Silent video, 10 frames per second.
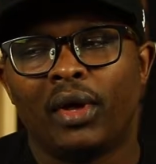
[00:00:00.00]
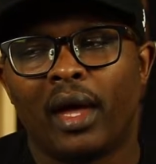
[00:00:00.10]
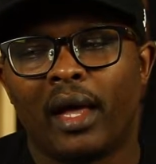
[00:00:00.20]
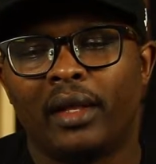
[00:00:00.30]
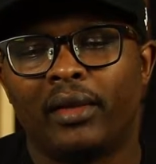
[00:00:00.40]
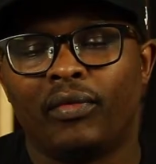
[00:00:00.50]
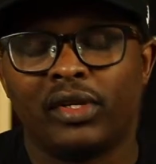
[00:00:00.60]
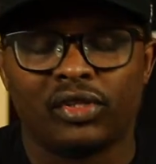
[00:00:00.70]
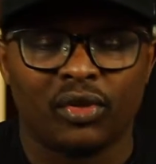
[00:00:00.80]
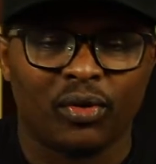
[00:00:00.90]
And the
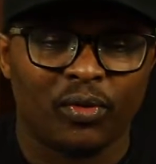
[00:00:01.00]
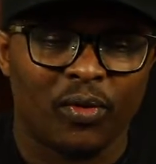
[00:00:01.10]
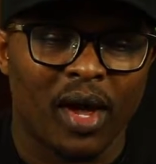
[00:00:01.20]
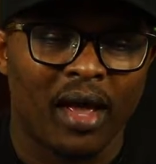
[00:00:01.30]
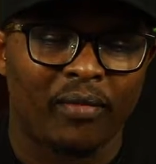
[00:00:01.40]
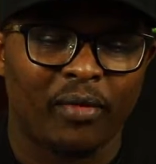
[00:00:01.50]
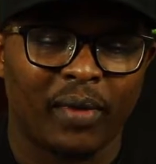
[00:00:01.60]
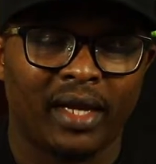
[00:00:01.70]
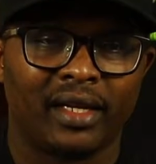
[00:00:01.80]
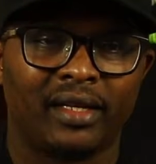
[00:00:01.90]
reason why I'm
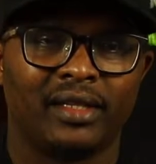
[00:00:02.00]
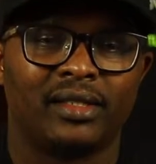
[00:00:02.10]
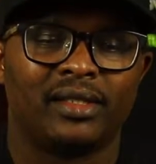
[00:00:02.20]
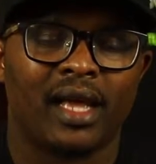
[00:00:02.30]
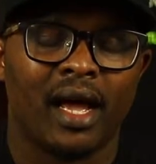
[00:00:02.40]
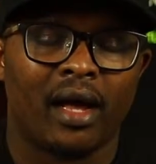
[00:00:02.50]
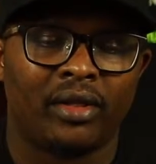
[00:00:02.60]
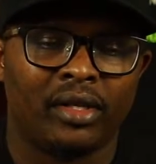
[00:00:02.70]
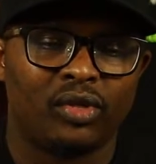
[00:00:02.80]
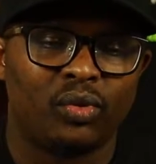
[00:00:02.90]
reminded is
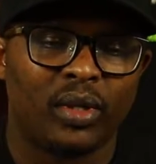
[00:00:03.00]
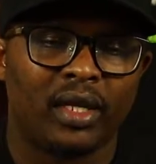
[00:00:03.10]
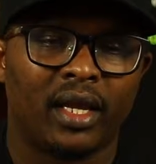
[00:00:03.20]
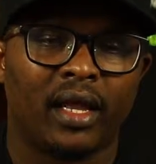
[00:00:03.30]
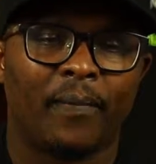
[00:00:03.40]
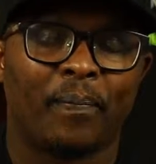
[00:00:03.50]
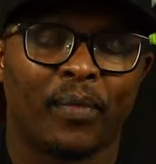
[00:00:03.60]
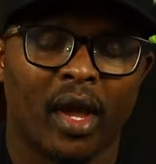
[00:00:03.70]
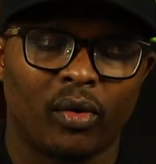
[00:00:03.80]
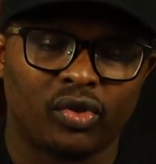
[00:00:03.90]
this weekend
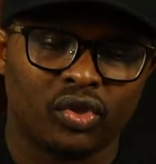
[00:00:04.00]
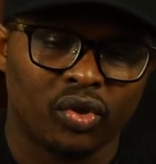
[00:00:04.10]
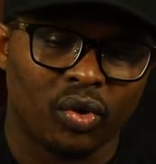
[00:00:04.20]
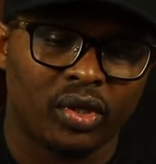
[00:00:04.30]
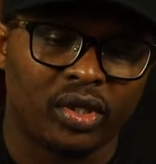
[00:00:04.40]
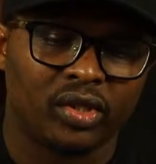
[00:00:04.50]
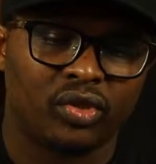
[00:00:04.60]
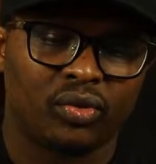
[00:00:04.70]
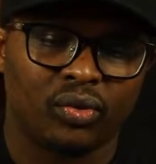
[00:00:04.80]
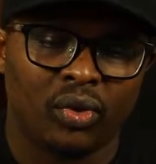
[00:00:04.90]
I was talking
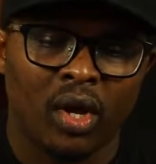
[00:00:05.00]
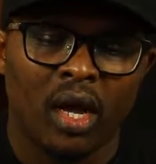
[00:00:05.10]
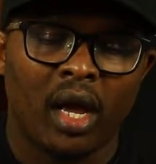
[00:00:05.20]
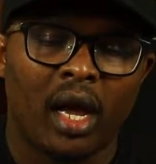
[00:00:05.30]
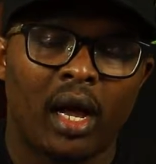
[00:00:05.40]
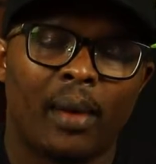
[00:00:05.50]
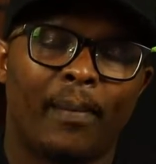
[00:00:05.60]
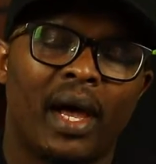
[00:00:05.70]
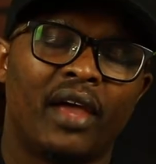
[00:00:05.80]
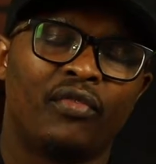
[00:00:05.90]
to
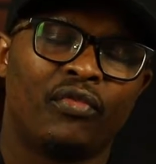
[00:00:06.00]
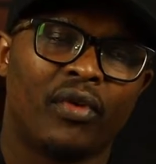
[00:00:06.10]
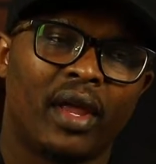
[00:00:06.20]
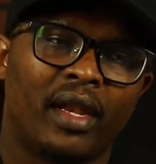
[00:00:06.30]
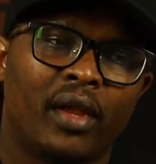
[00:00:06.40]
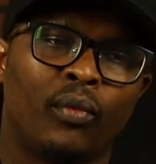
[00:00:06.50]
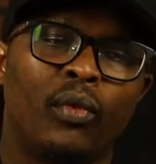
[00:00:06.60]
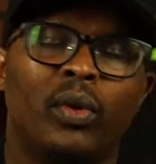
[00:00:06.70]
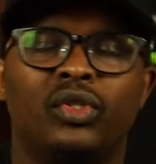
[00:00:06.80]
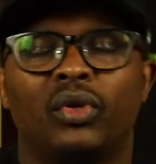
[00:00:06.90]
my friend, and
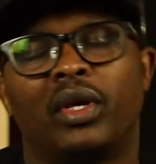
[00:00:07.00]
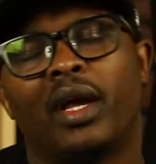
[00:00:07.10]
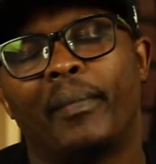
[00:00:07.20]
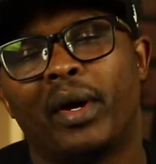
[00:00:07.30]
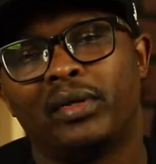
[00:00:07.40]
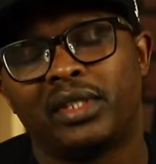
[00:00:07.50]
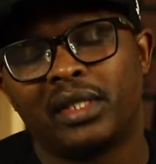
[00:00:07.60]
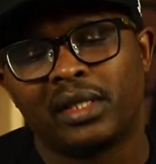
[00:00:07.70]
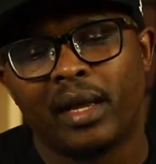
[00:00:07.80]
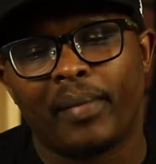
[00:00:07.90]
we were talking about
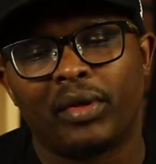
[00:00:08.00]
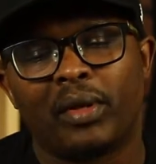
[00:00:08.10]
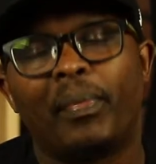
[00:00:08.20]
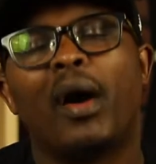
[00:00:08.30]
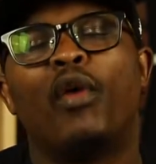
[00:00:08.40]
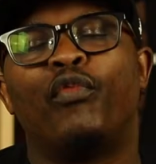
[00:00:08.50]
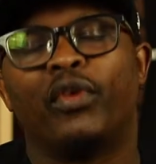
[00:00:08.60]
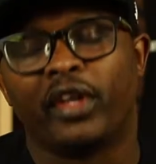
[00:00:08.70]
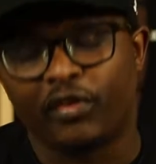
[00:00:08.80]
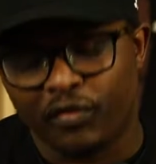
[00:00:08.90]
the power of
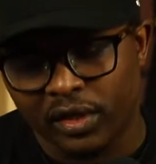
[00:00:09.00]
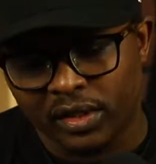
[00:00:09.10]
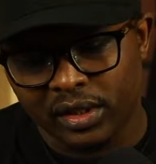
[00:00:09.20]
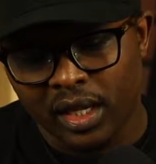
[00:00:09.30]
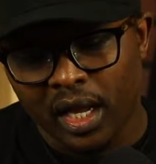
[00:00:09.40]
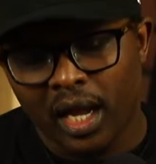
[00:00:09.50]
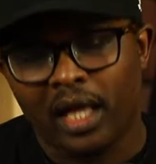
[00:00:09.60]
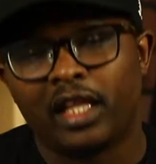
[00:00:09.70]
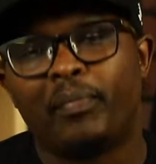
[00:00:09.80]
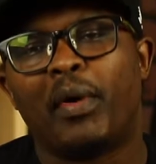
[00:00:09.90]
forgiveness
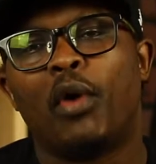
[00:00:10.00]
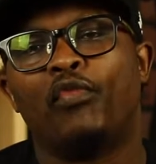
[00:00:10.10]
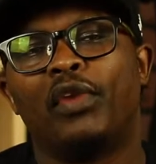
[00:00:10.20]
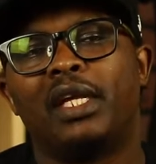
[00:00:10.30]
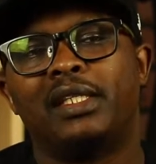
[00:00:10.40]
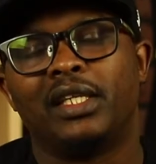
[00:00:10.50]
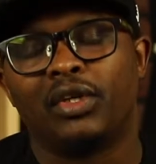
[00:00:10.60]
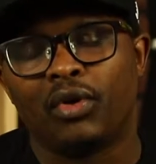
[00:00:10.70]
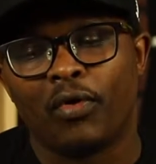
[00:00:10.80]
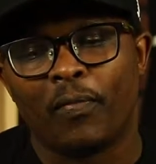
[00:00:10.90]
and the power of
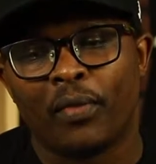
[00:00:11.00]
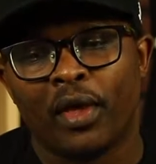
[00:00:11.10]
letting go.